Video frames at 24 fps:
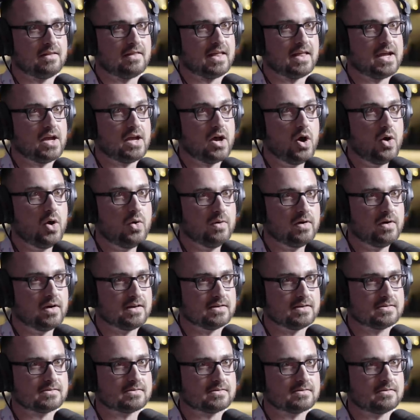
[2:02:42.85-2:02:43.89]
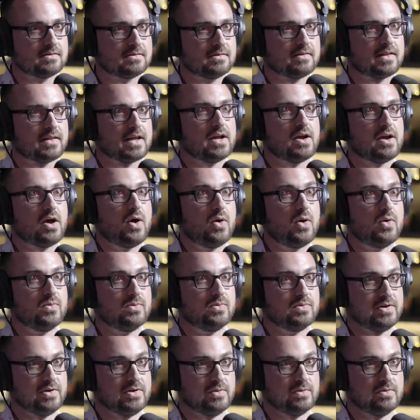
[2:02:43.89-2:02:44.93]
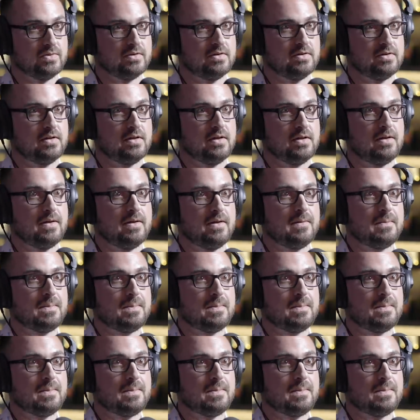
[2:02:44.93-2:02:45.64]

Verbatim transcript: They own us. They own you. Mm.